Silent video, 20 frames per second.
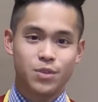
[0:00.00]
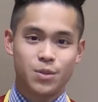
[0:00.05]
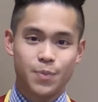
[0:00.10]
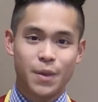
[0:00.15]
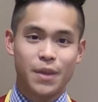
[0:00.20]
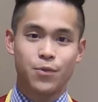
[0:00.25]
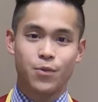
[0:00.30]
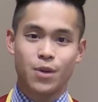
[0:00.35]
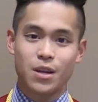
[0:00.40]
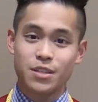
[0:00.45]

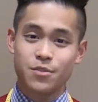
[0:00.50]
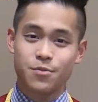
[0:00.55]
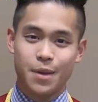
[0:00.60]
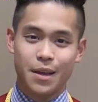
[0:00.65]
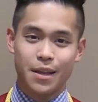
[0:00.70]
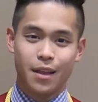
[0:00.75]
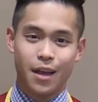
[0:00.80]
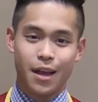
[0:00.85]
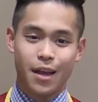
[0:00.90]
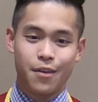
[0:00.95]
spend the rest of
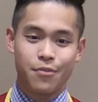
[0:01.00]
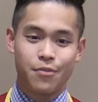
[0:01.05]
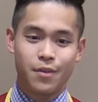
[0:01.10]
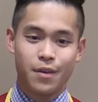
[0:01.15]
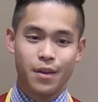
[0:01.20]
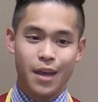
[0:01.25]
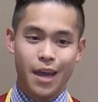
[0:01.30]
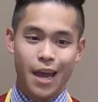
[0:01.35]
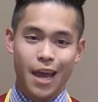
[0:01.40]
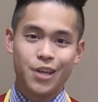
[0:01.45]
my life
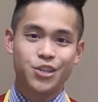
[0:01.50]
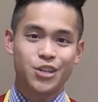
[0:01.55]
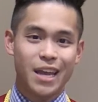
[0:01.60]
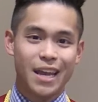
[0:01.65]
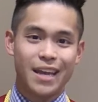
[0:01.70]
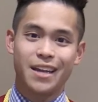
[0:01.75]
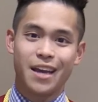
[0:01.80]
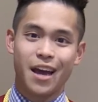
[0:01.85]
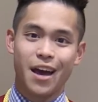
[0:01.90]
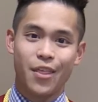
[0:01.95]

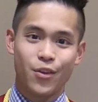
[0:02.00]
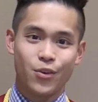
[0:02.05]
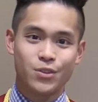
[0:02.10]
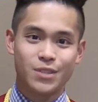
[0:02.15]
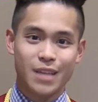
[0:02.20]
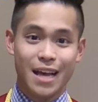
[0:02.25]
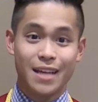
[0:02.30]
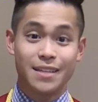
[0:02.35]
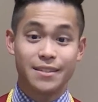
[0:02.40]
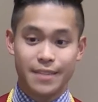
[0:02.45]
educating
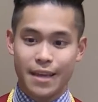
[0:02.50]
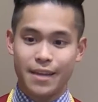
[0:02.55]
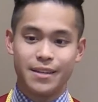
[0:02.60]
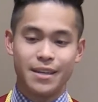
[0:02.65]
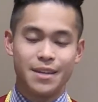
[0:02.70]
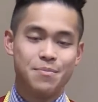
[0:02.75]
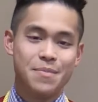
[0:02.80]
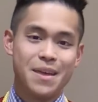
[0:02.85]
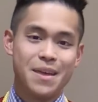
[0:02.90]
others as they did